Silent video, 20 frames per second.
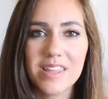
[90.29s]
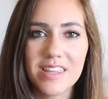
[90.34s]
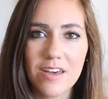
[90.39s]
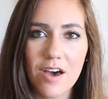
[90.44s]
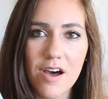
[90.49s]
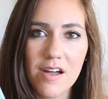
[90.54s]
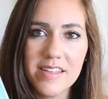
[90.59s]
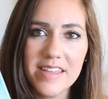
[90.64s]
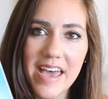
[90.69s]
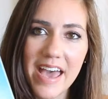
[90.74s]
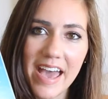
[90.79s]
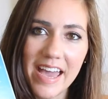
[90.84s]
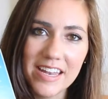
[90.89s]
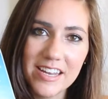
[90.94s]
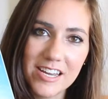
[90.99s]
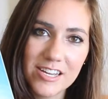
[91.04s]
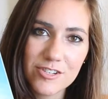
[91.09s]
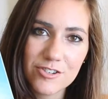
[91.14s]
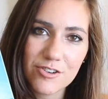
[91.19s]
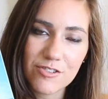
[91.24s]
It's called
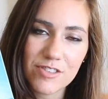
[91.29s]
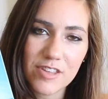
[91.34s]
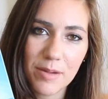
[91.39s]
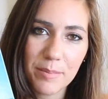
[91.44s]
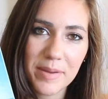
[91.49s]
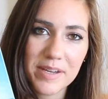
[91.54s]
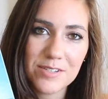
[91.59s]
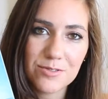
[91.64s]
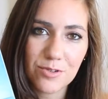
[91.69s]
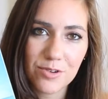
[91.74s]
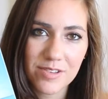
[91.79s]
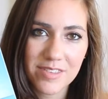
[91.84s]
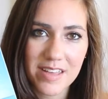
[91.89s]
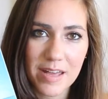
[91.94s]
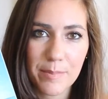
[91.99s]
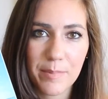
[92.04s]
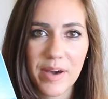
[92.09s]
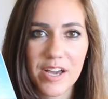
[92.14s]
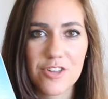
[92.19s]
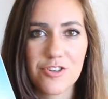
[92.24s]
Headhunter on My
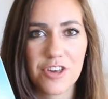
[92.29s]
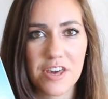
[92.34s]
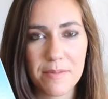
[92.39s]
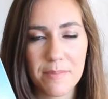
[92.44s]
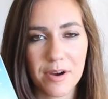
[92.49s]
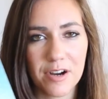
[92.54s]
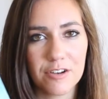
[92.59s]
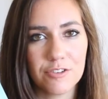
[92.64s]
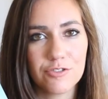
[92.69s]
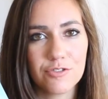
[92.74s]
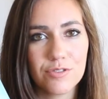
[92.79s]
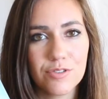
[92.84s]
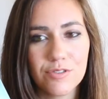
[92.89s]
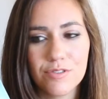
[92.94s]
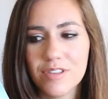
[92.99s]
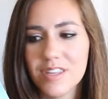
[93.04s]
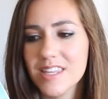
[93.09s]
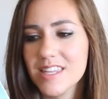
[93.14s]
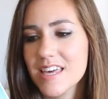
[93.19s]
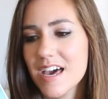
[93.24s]
Doorstep by J. Martin
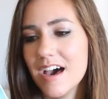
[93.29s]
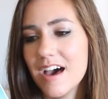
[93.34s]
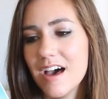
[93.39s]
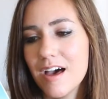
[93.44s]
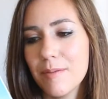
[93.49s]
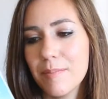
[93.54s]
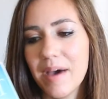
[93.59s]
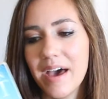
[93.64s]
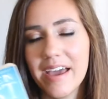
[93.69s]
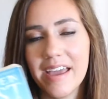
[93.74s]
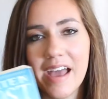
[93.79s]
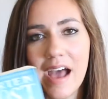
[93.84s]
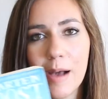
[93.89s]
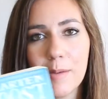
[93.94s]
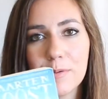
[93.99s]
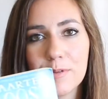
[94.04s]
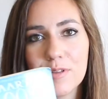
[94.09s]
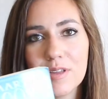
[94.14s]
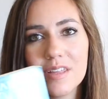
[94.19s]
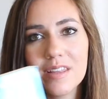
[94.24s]
Troost. I
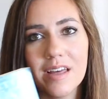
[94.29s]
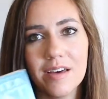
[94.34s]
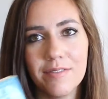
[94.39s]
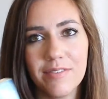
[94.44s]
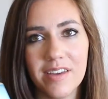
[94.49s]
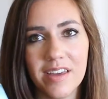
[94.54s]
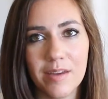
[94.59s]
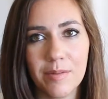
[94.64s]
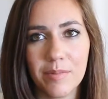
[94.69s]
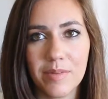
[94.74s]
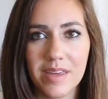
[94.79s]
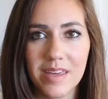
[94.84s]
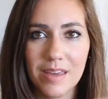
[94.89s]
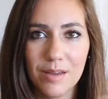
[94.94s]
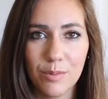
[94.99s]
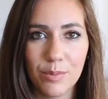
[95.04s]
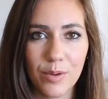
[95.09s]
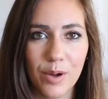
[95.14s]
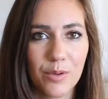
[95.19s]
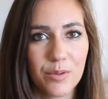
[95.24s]
absolutely love him.
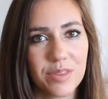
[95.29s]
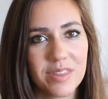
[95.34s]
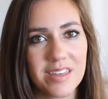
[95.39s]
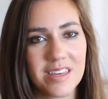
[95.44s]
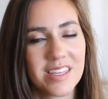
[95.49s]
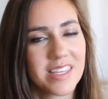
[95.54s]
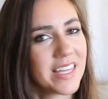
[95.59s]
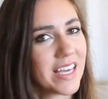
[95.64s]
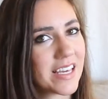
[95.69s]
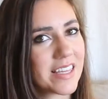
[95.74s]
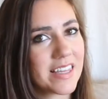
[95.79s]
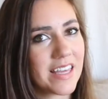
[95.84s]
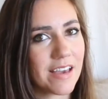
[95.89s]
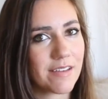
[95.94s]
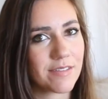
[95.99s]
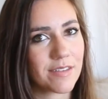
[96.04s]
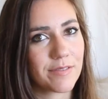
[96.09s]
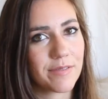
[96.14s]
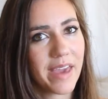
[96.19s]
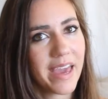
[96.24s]
He wrote The Sex
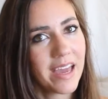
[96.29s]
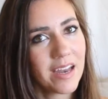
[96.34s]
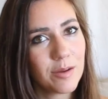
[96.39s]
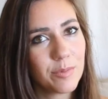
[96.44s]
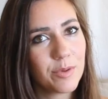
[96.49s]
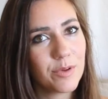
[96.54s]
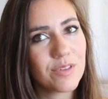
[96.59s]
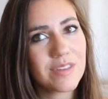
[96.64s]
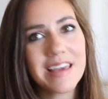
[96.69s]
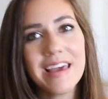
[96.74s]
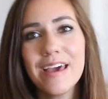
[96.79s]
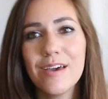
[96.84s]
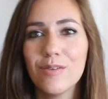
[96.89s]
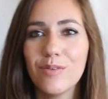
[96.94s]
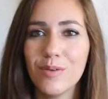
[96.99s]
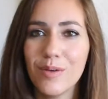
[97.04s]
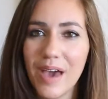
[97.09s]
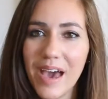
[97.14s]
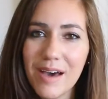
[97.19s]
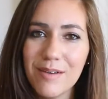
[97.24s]
Lives of Cannibals.
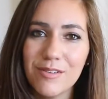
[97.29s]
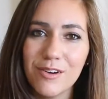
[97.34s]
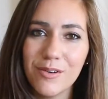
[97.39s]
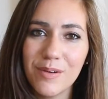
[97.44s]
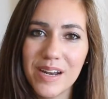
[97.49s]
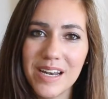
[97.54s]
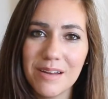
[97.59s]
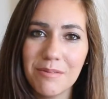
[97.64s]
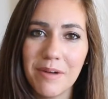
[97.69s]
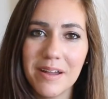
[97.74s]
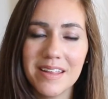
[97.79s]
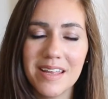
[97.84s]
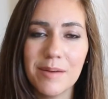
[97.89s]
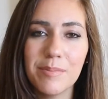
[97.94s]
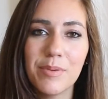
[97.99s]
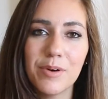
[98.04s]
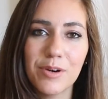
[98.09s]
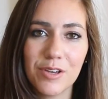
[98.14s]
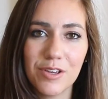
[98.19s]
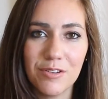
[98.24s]
If you haven't already read
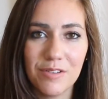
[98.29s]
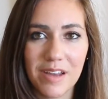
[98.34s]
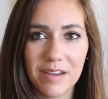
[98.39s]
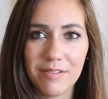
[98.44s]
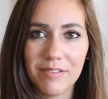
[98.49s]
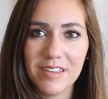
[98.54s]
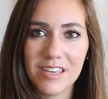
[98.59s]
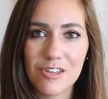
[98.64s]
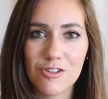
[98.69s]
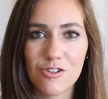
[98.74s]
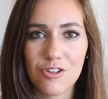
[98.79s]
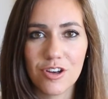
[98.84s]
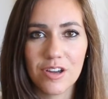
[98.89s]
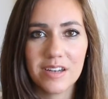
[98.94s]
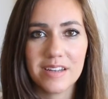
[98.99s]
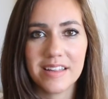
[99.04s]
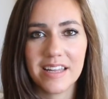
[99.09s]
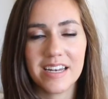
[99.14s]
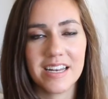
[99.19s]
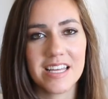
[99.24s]
that book, you definitely
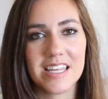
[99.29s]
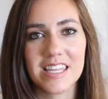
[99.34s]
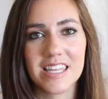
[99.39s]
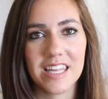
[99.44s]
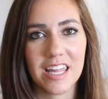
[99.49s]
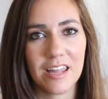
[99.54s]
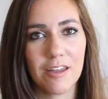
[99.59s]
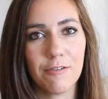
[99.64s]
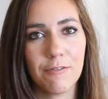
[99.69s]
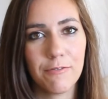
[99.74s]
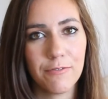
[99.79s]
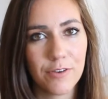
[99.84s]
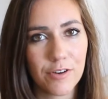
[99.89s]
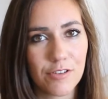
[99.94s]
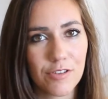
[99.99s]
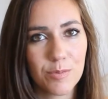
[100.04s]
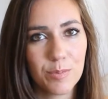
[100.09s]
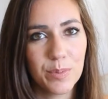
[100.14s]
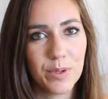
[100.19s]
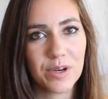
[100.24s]
should. That is the
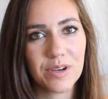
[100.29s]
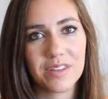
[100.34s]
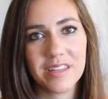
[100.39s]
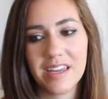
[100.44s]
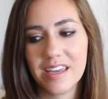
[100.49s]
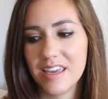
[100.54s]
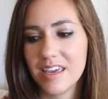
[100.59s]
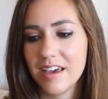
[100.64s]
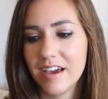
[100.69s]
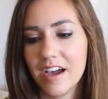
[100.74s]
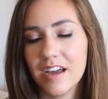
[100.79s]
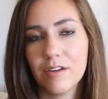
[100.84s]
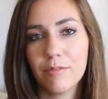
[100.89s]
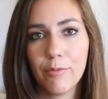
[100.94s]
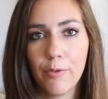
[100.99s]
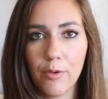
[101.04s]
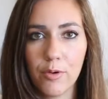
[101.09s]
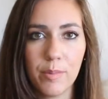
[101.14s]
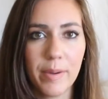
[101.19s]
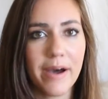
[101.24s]
first book that he kind
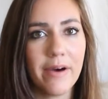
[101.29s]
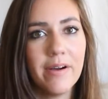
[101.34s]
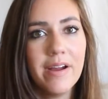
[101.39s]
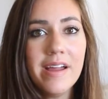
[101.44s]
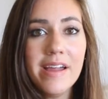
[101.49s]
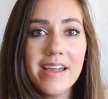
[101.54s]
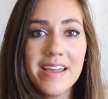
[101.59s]
of wrote about